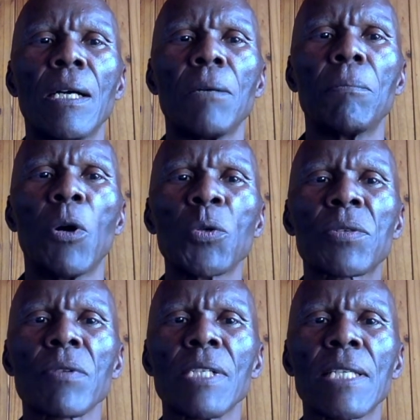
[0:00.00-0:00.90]

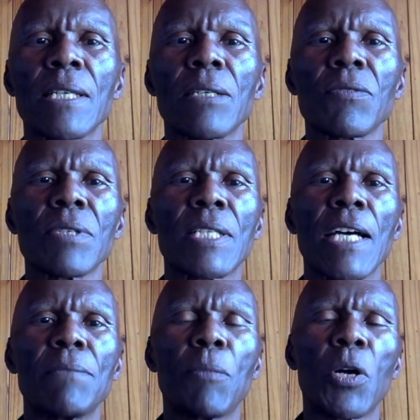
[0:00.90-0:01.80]
Most risk and
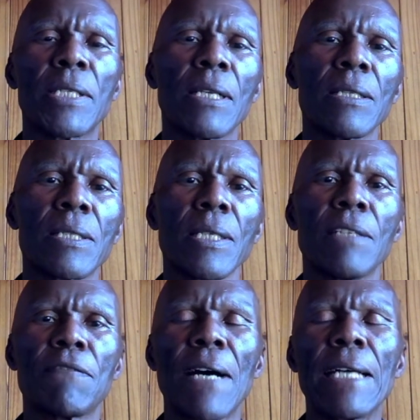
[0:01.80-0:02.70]
return models in
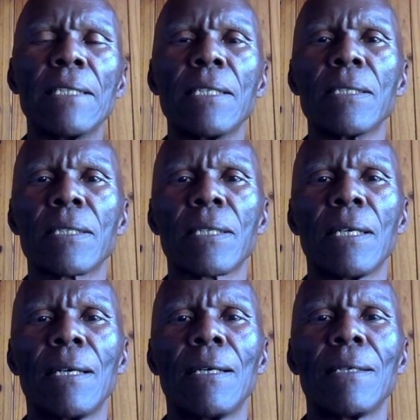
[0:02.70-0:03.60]
finance
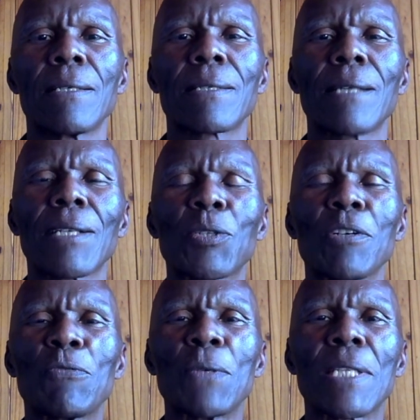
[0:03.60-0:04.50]
start off with